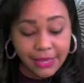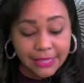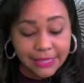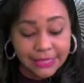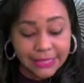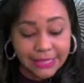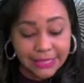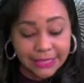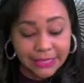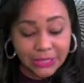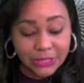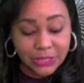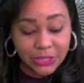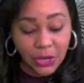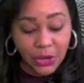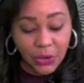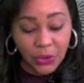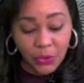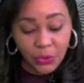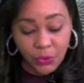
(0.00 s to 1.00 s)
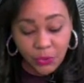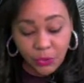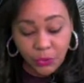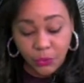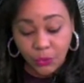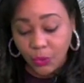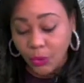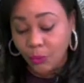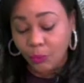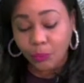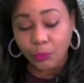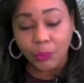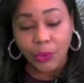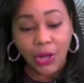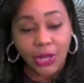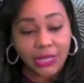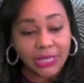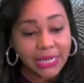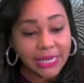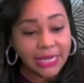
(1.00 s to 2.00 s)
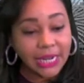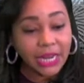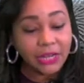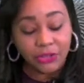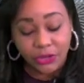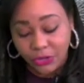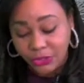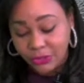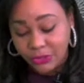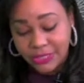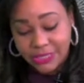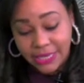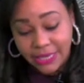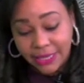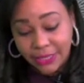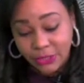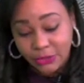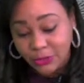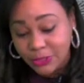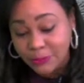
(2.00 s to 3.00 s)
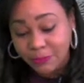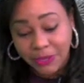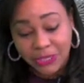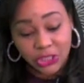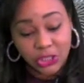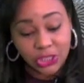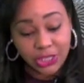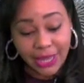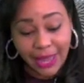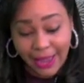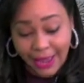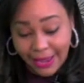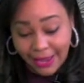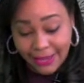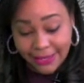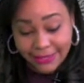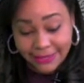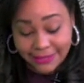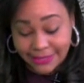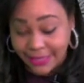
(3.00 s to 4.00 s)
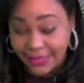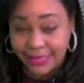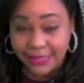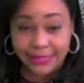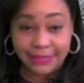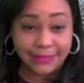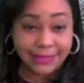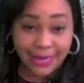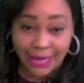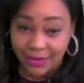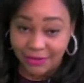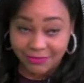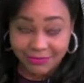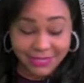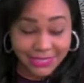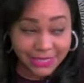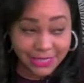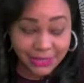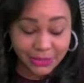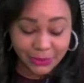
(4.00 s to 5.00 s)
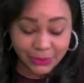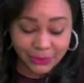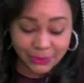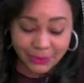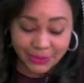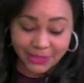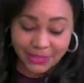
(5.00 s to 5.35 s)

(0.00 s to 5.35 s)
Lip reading: And so, Pauline, I know you said you specialize in tough deals.